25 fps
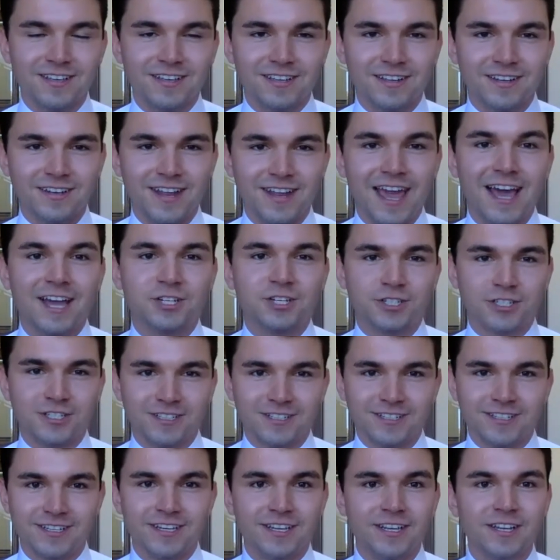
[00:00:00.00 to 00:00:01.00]

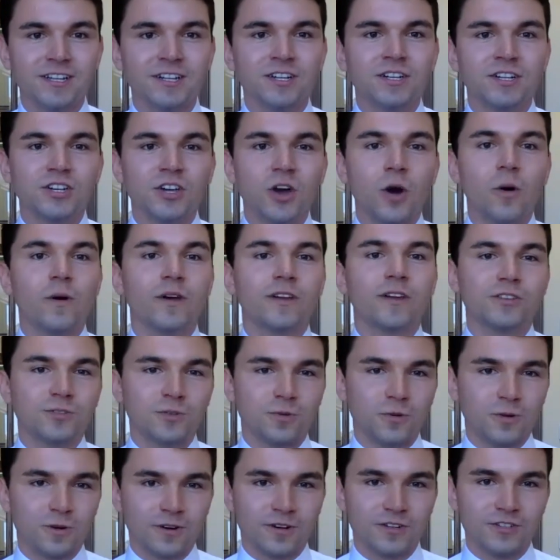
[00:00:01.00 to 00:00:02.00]
nationally going
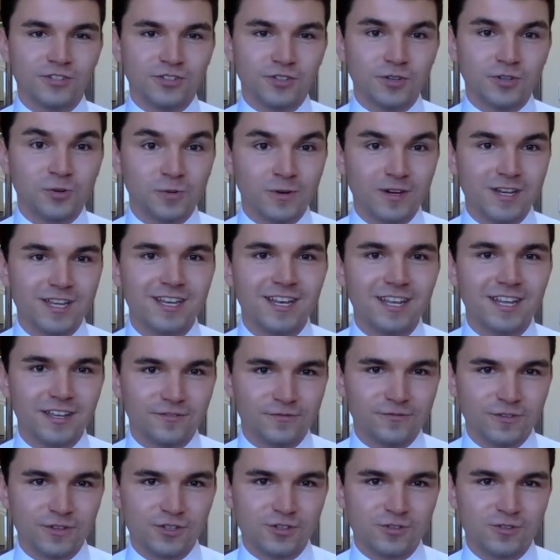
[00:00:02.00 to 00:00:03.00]
towards green
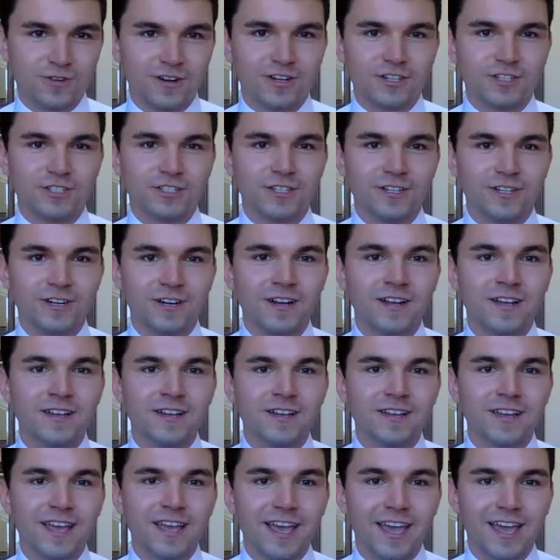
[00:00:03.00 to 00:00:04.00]
infrastructure
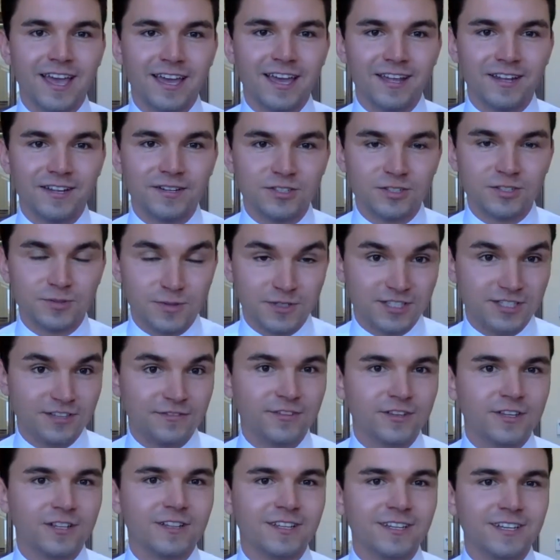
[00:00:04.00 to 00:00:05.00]
and
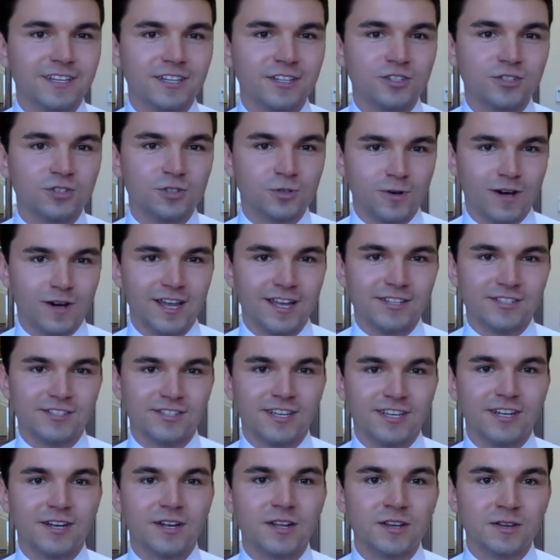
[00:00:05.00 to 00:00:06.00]
specifically
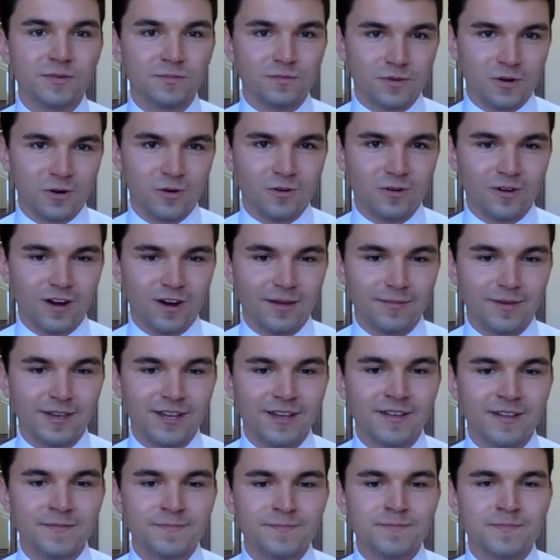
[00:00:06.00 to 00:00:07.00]
transit programming.
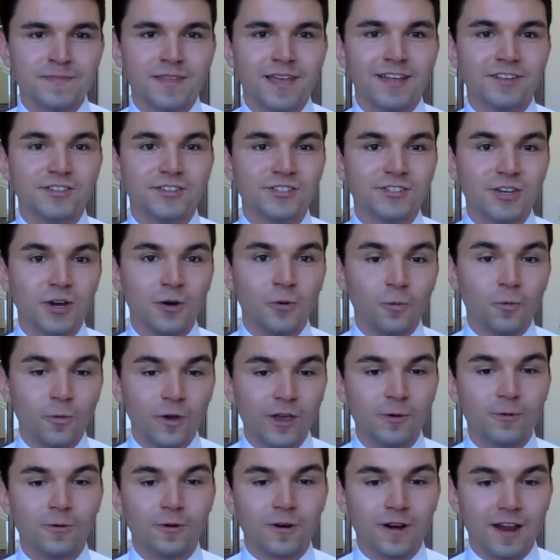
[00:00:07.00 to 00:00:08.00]
And so
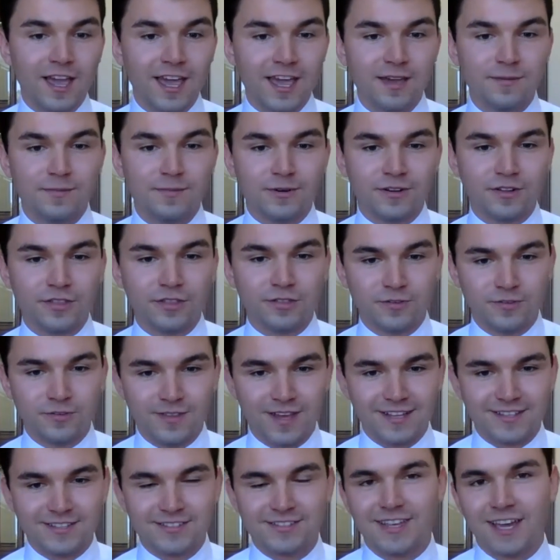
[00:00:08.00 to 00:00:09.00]
we were able, through
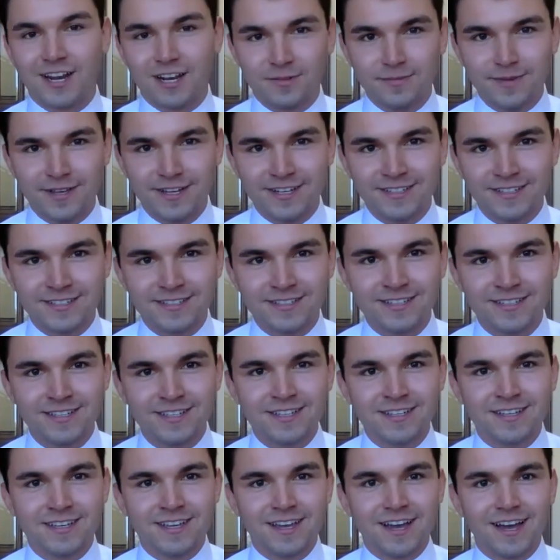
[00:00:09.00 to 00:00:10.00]
that settlement,
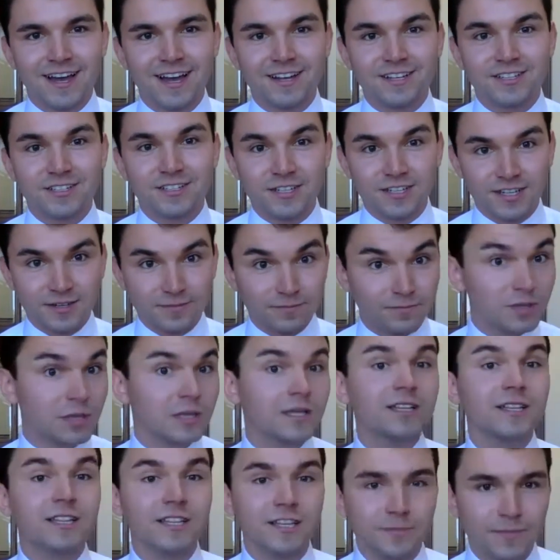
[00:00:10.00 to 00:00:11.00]
to
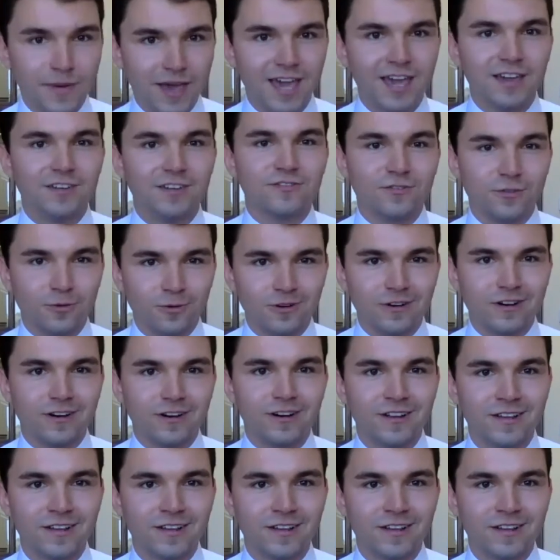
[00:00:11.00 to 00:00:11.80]
completely pay for